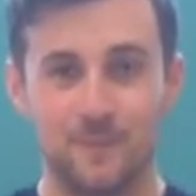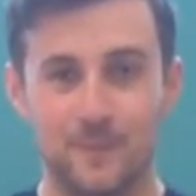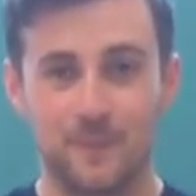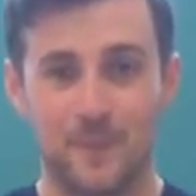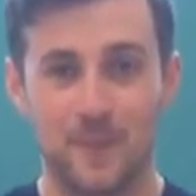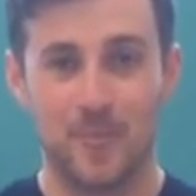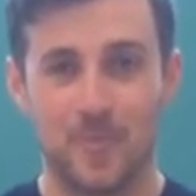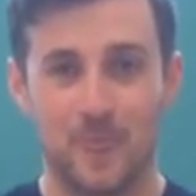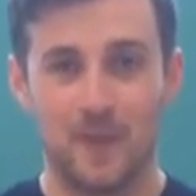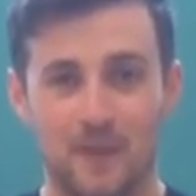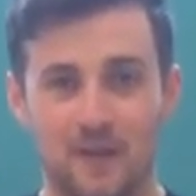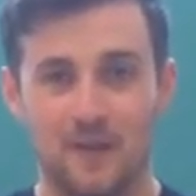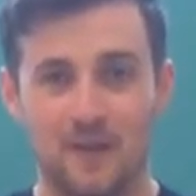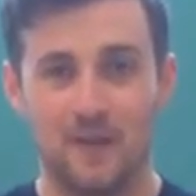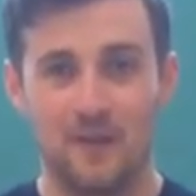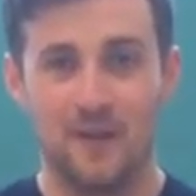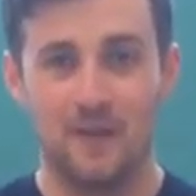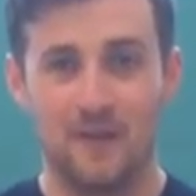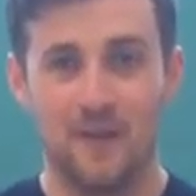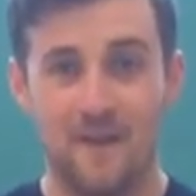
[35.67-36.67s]
How excited
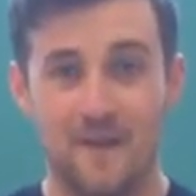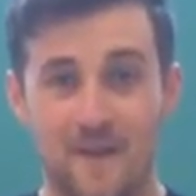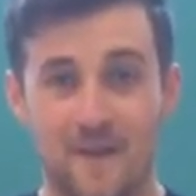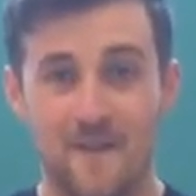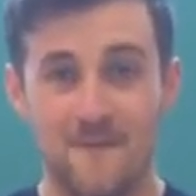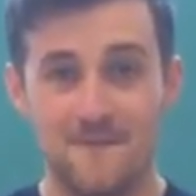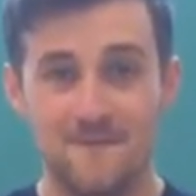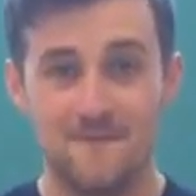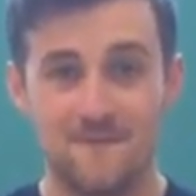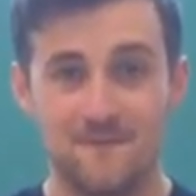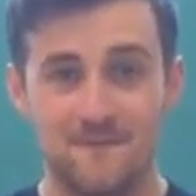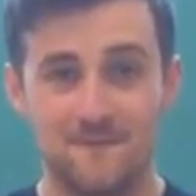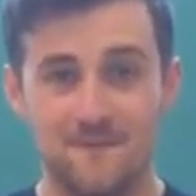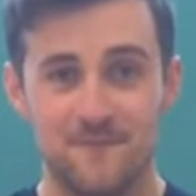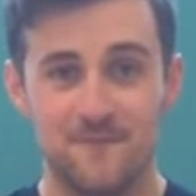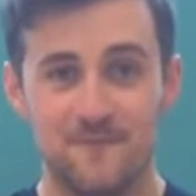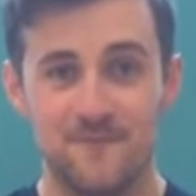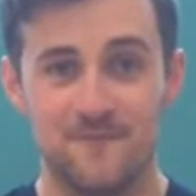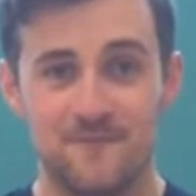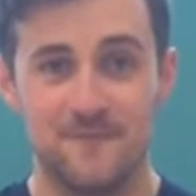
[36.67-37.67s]
are you to be coaching
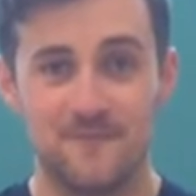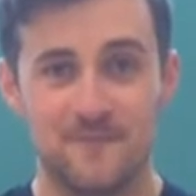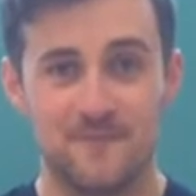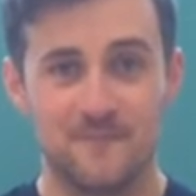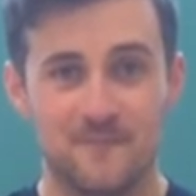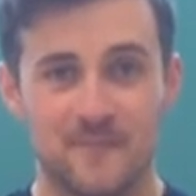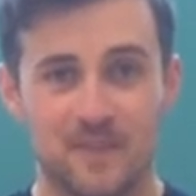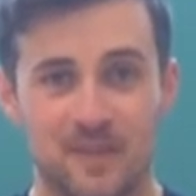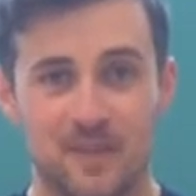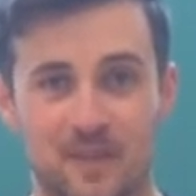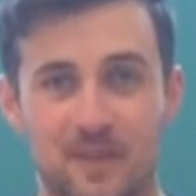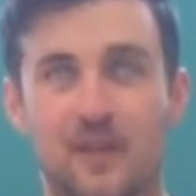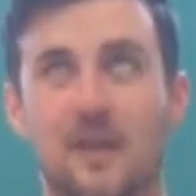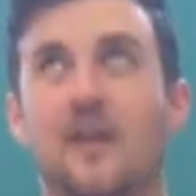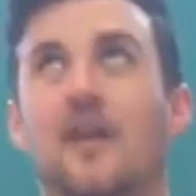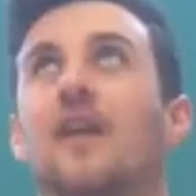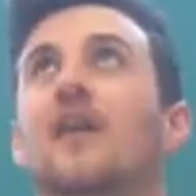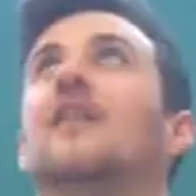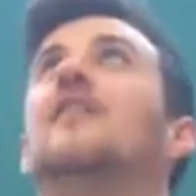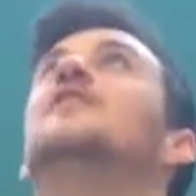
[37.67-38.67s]
for Dan the Skipping Man?
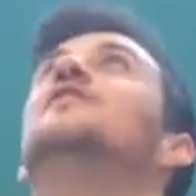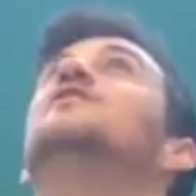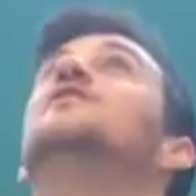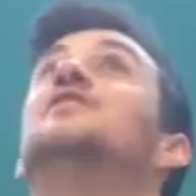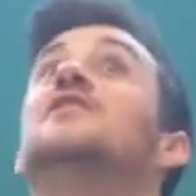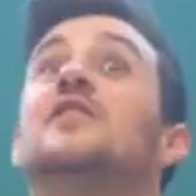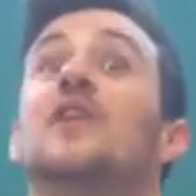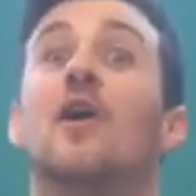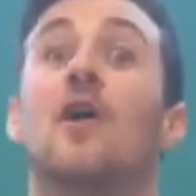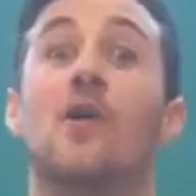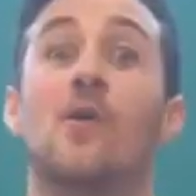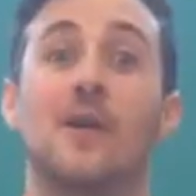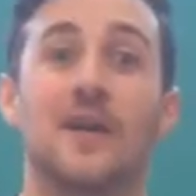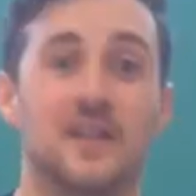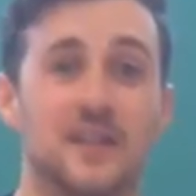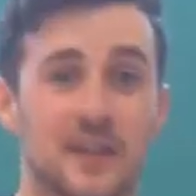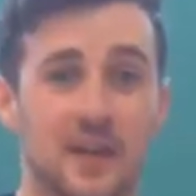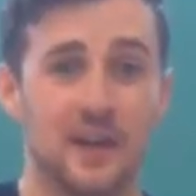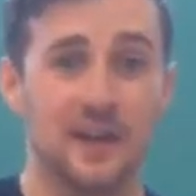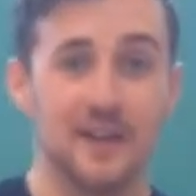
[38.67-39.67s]
Oh,
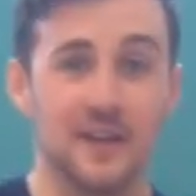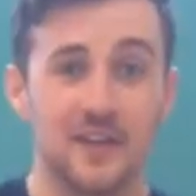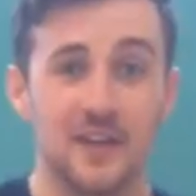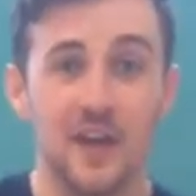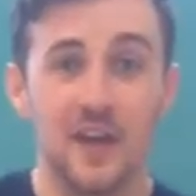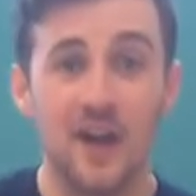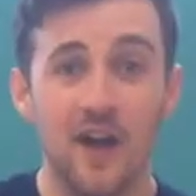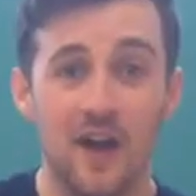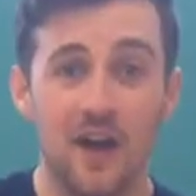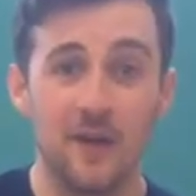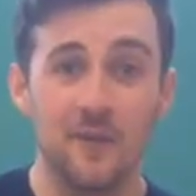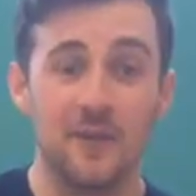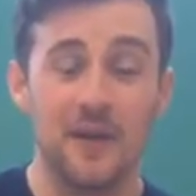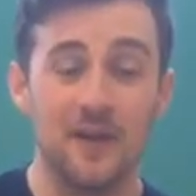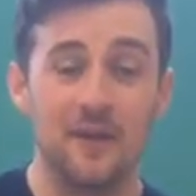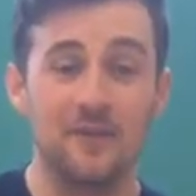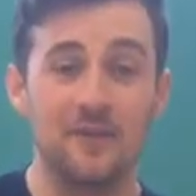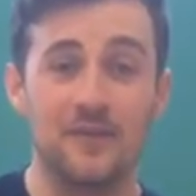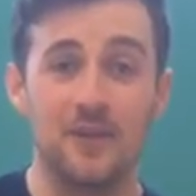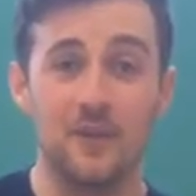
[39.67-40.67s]
so excited. I've
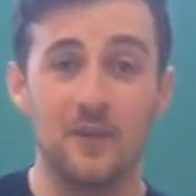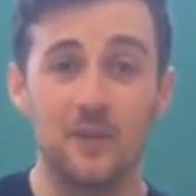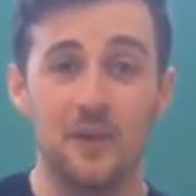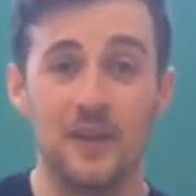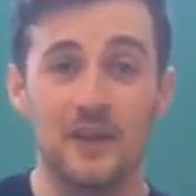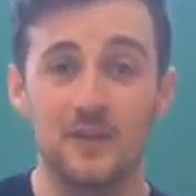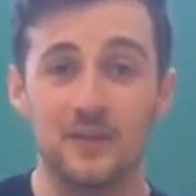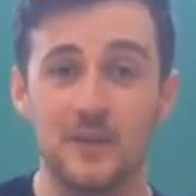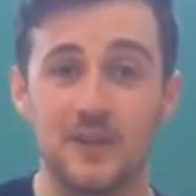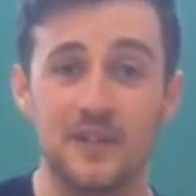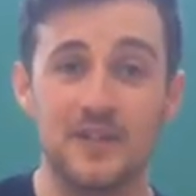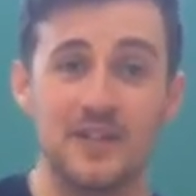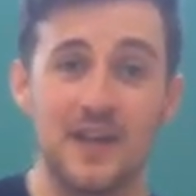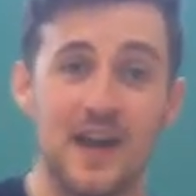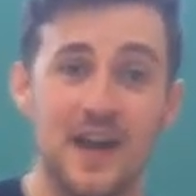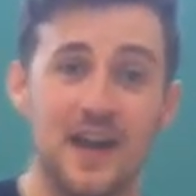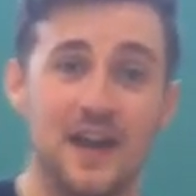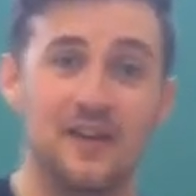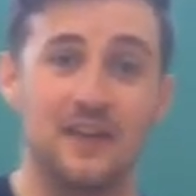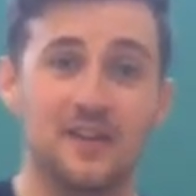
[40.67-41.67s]
been out a few weeks with
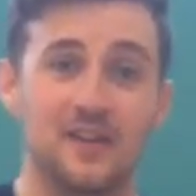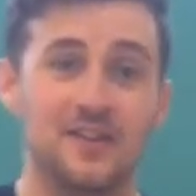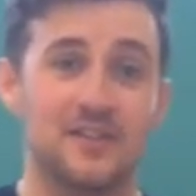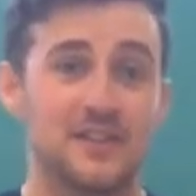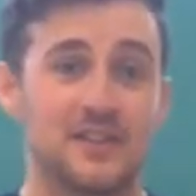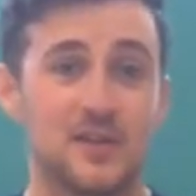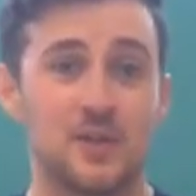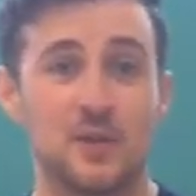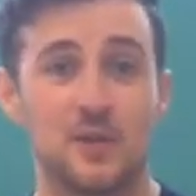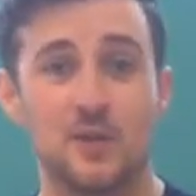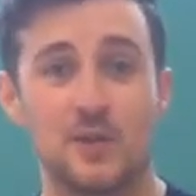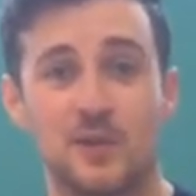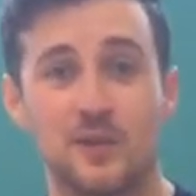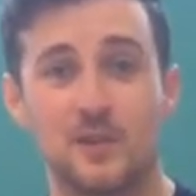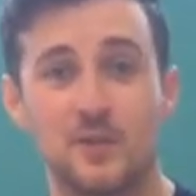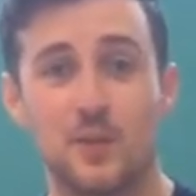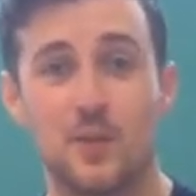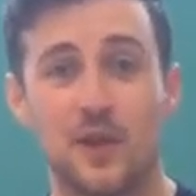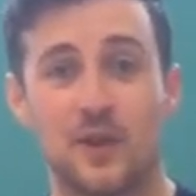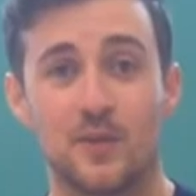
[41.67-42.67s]
Dan in
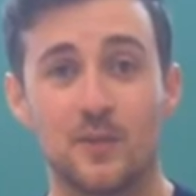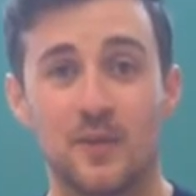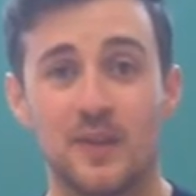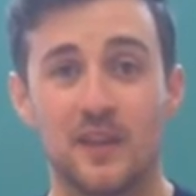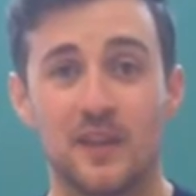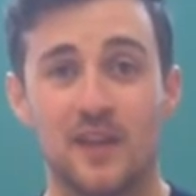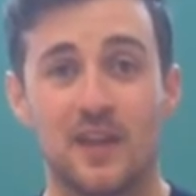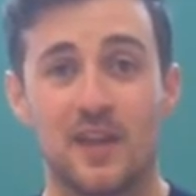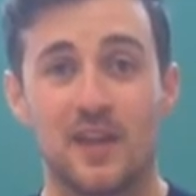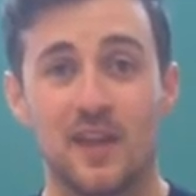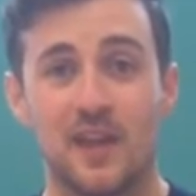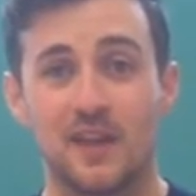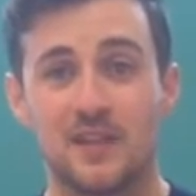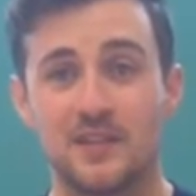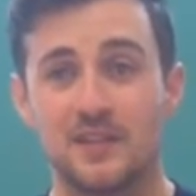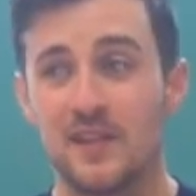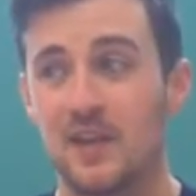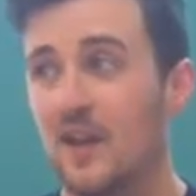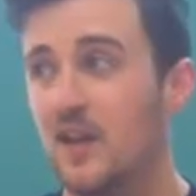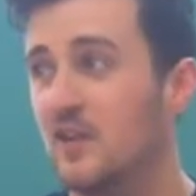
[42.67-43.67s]
schools, working with the
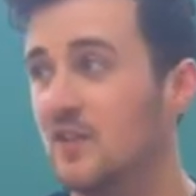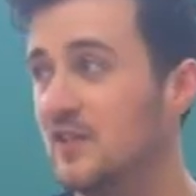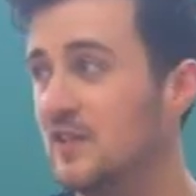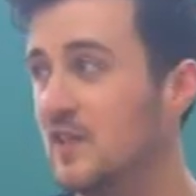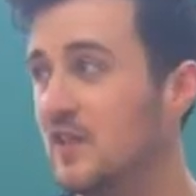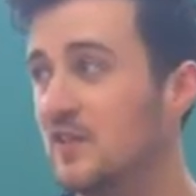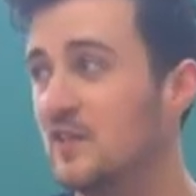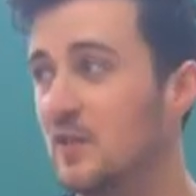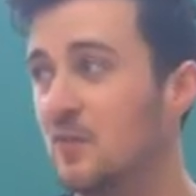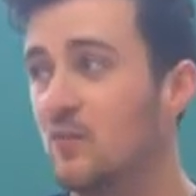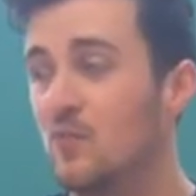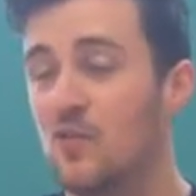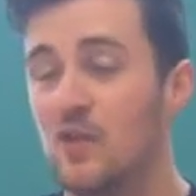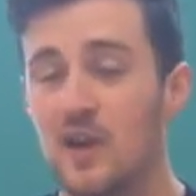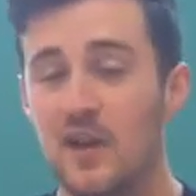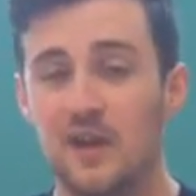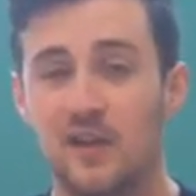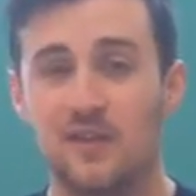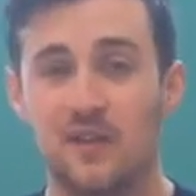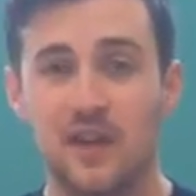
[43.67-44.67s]
kids, seen some
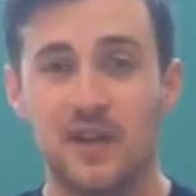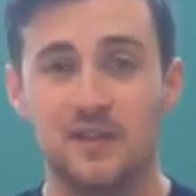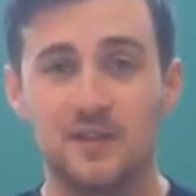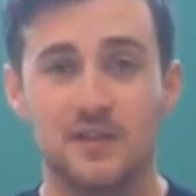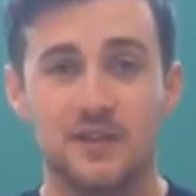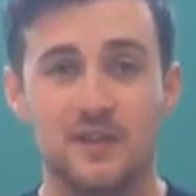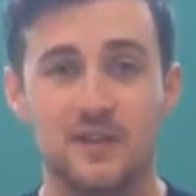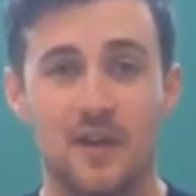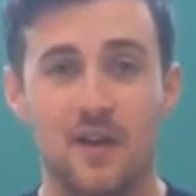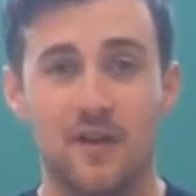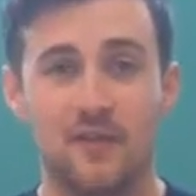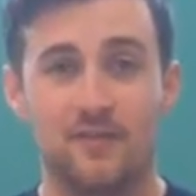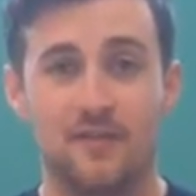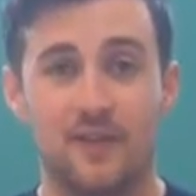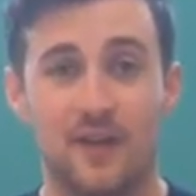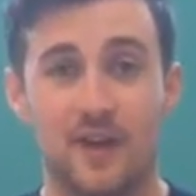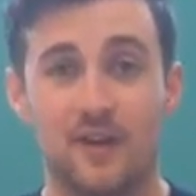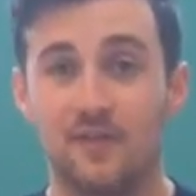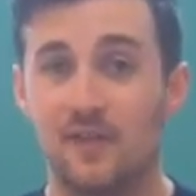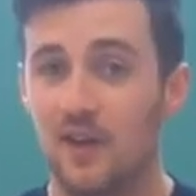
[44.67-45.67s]
really great
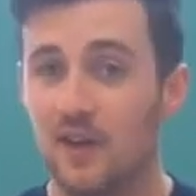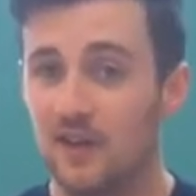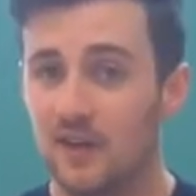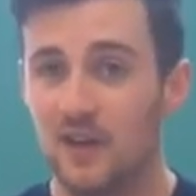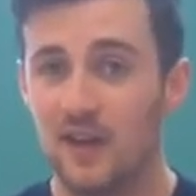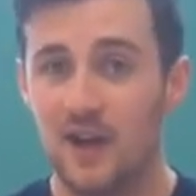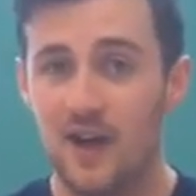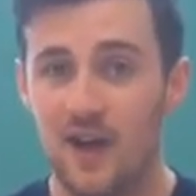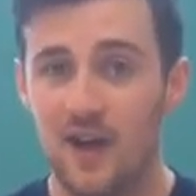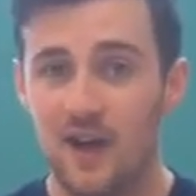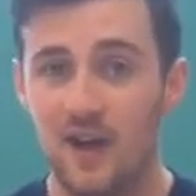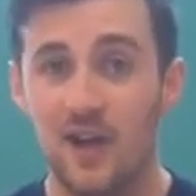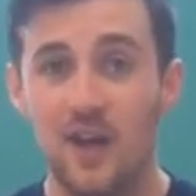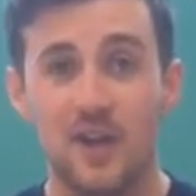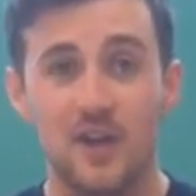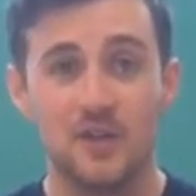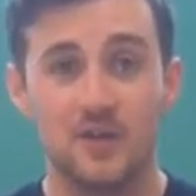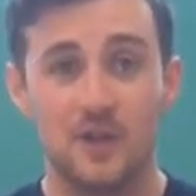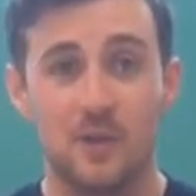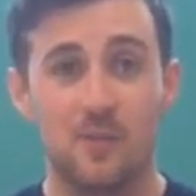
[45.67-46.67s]
stuff. I've learned a
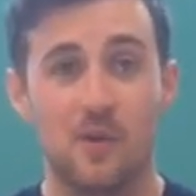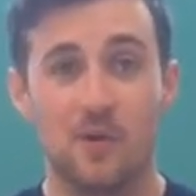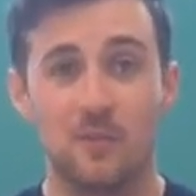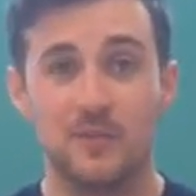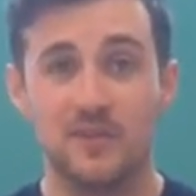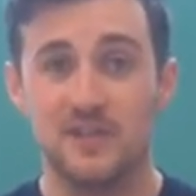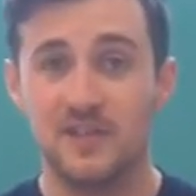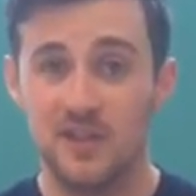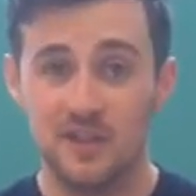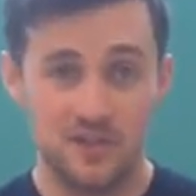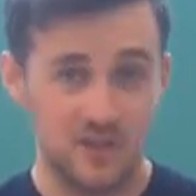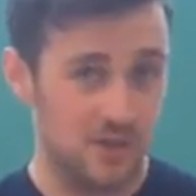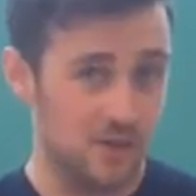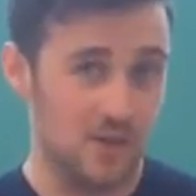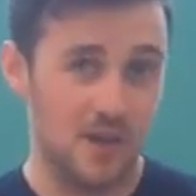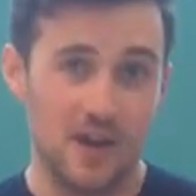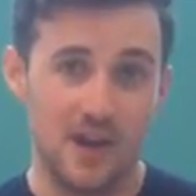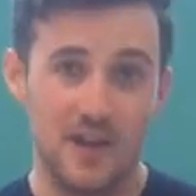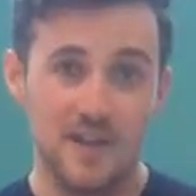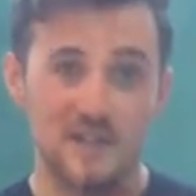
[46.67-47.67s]
lot, so I'm hoping to teach
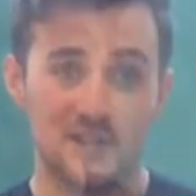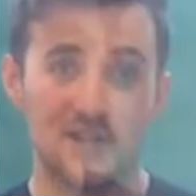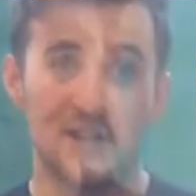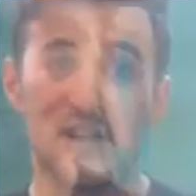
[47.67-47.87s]
you guys.